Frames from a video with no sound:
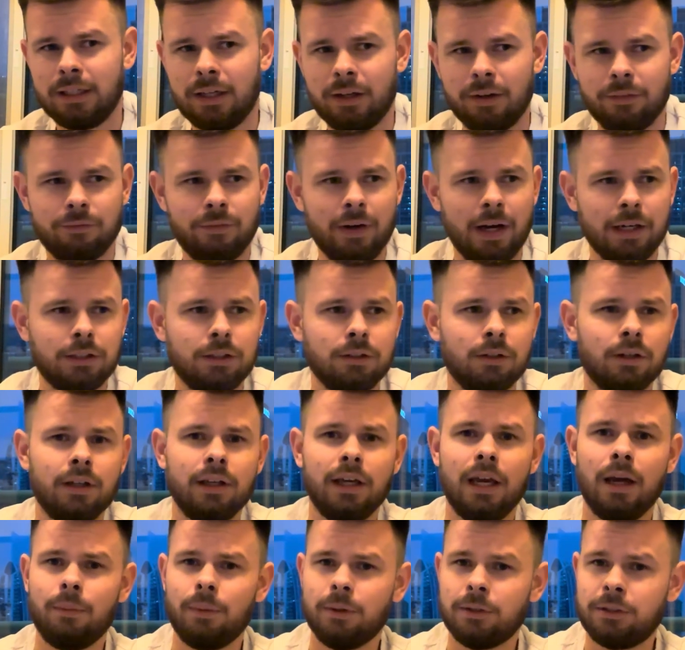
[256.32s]
In fact, you're going to
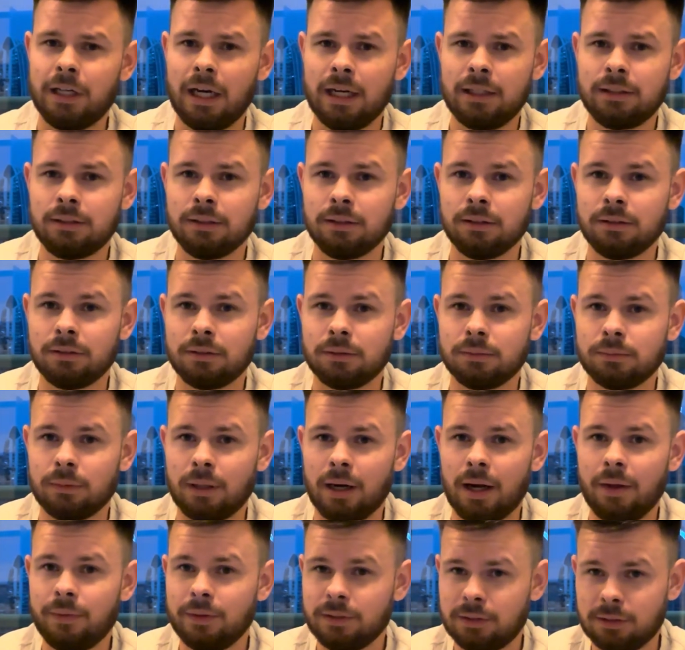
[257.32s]
get rejected,
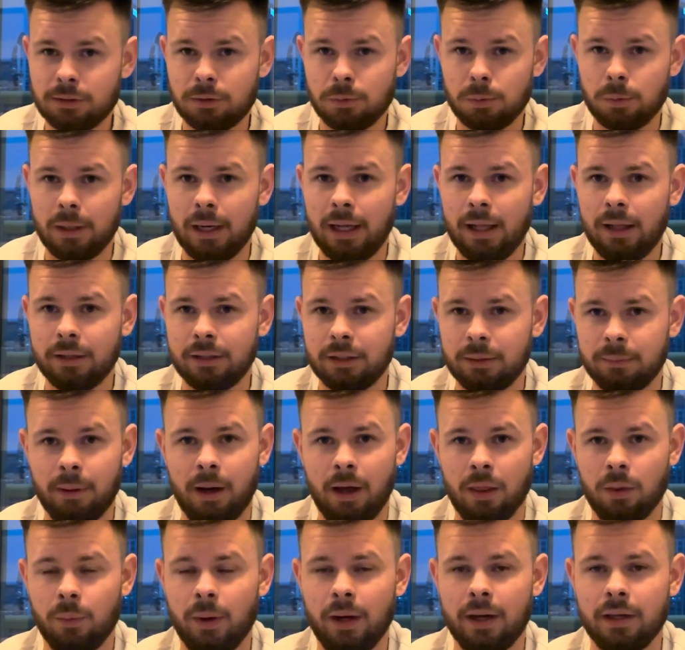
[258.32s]
right? This is the reality, by
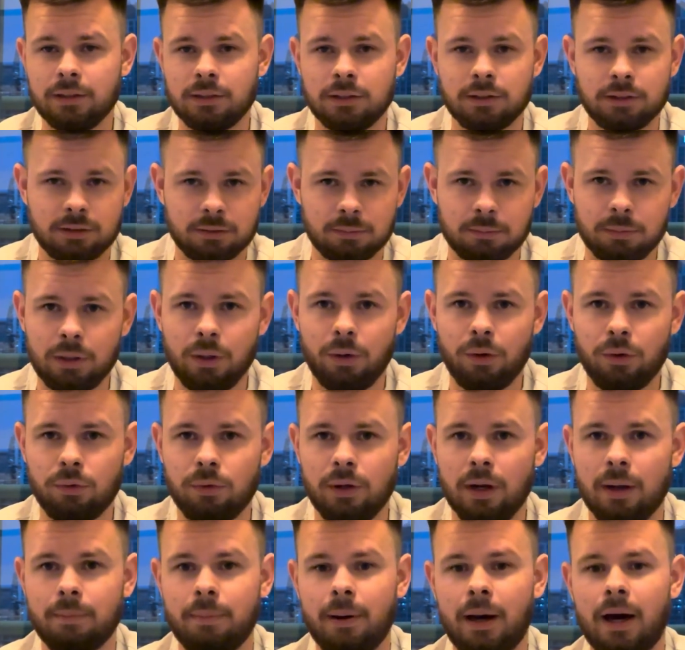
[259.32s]
the way. I'm going through
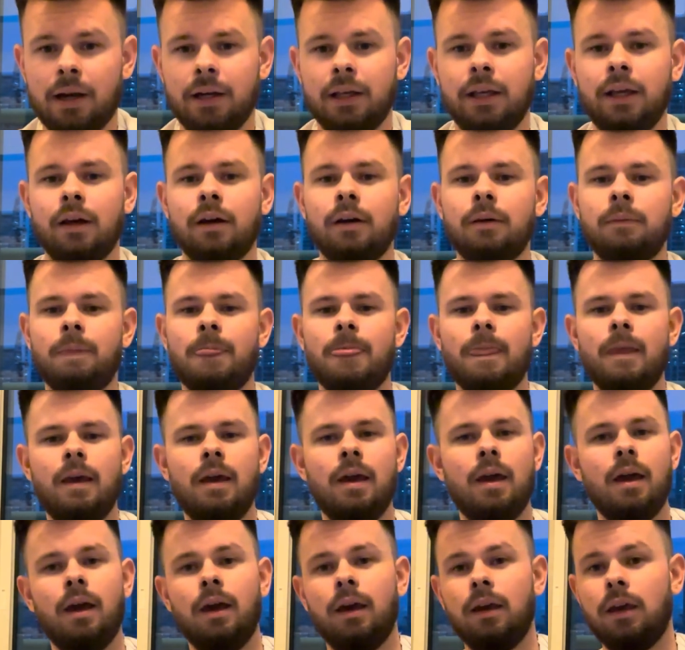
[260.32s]
that part here.
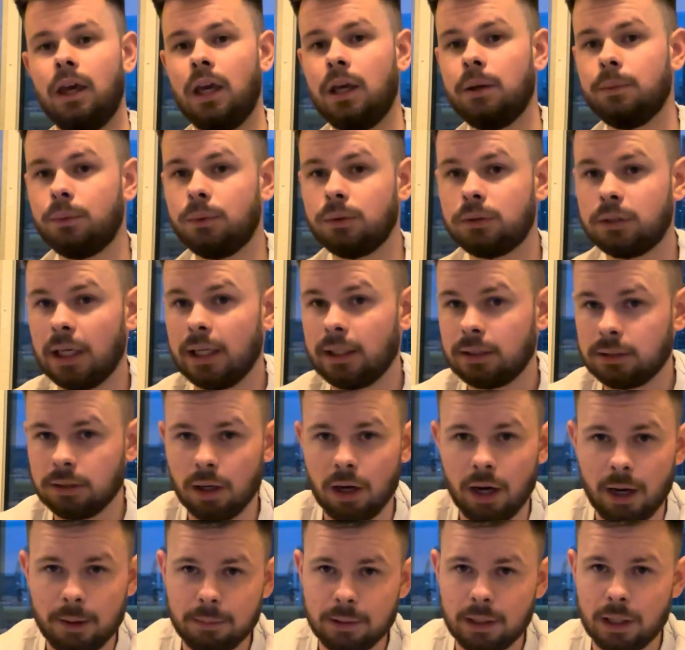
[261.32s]
It will take
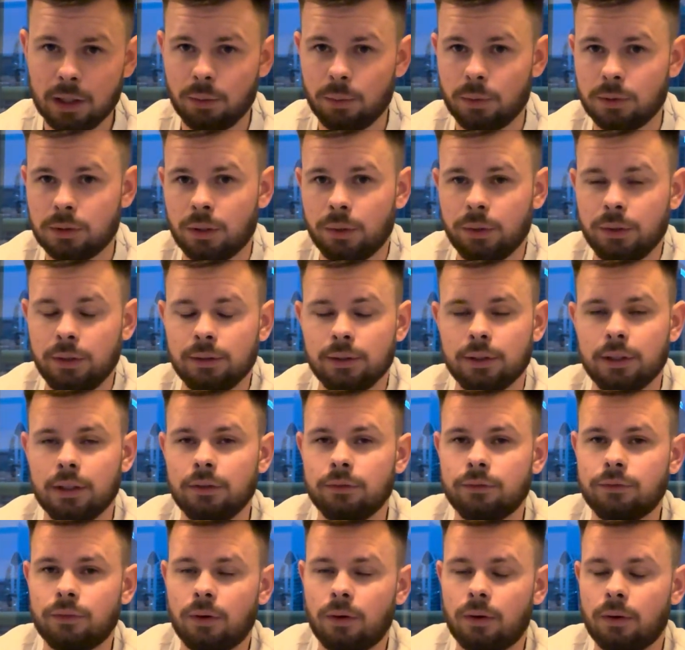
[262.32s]
time to get the result you're looking
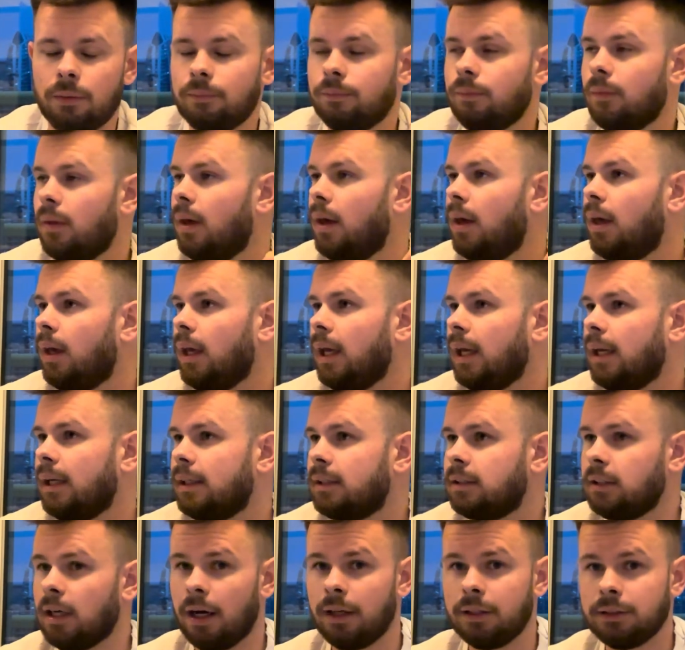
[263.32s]
for. It
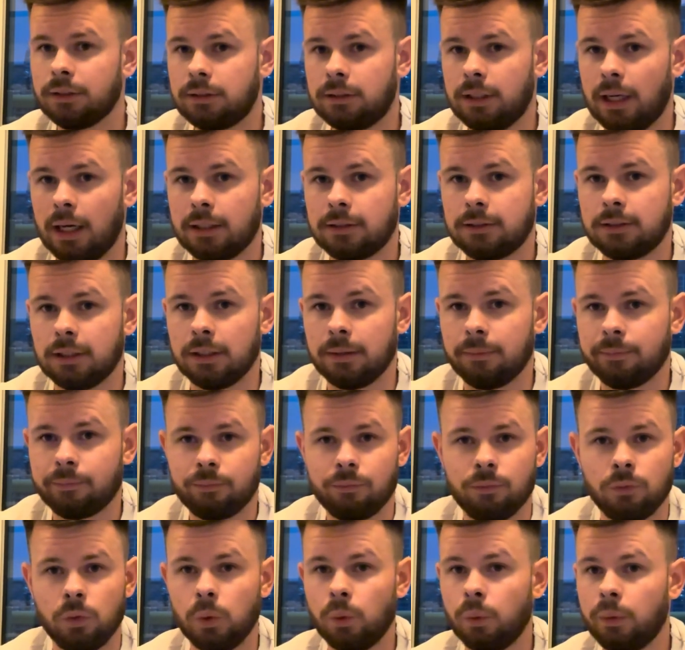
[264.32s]
is unsexy.
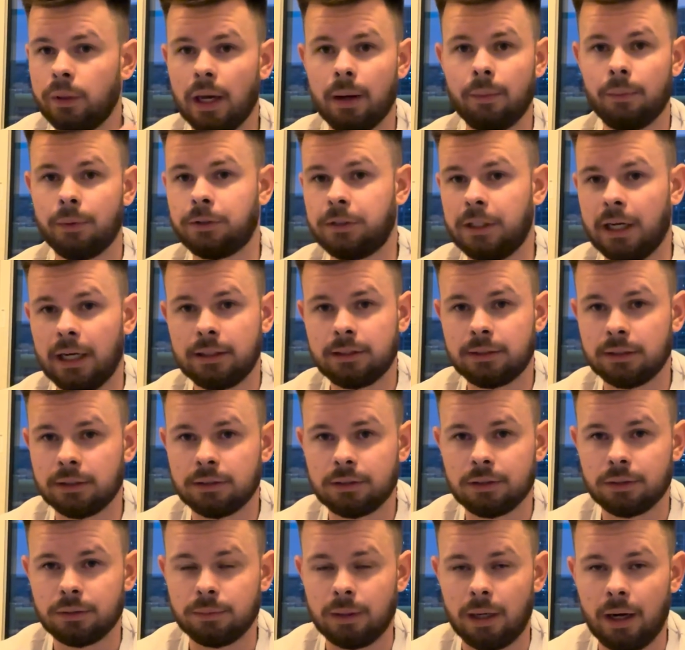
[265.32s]
You will get rejected,
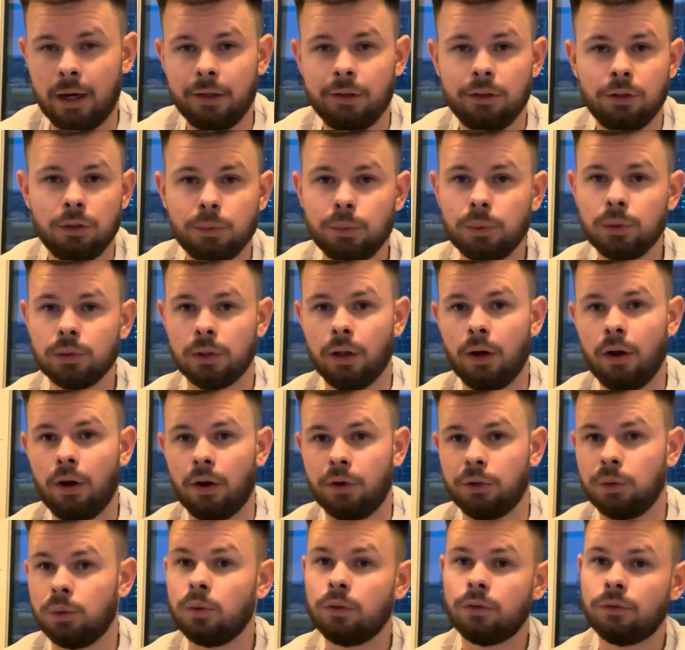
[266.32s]
right? You will
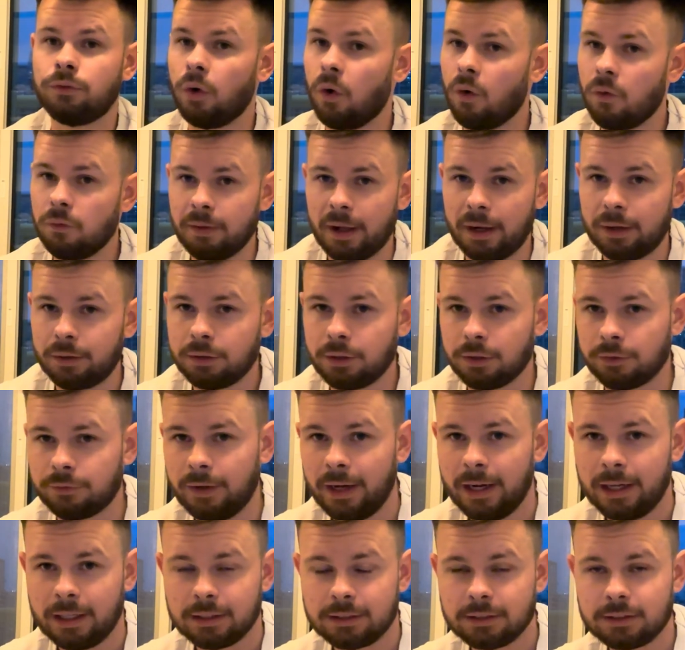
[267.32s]
learn. You will fall flat on your
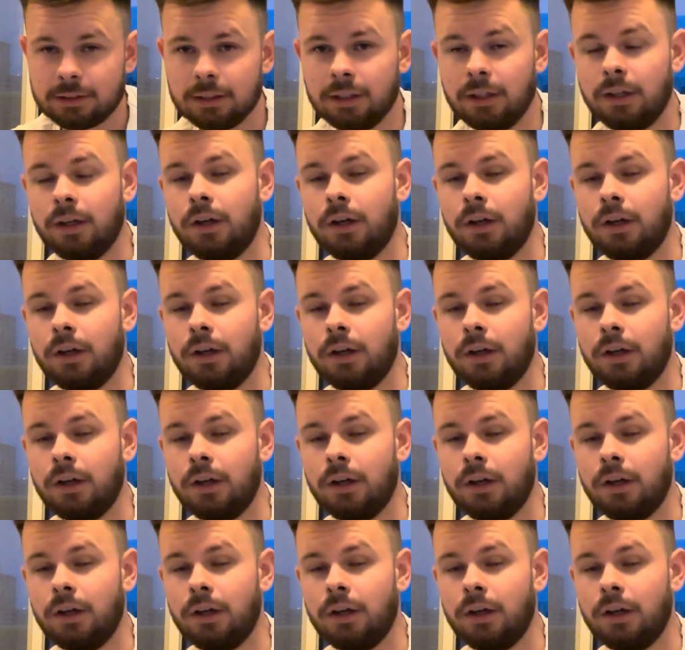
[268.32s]
face.